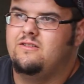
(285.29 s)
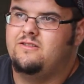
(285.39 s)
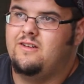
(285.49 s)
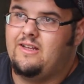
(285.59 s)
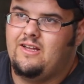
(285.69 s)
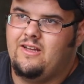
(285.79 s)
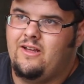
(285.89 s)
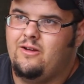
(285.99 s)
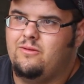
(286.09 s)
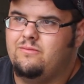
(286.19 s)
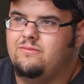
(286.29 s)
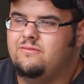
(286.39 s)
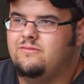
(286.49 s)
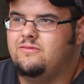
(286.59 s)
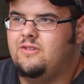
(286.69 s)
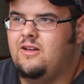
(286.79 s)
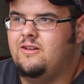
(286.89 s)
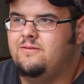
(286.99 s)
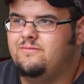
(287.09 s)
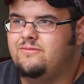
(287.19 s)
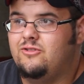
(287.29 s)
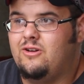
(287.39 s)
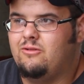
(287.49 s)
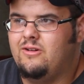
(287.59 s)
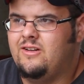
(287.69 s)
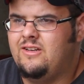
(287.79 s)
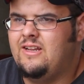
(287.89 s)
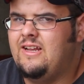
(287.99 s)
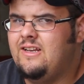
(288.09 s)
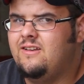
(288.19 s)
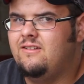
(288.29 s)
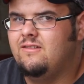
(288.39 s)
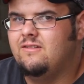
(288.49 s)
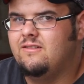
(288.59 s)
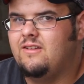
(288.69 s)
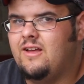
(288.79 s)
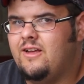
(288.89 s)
Should I get help? Do I really need the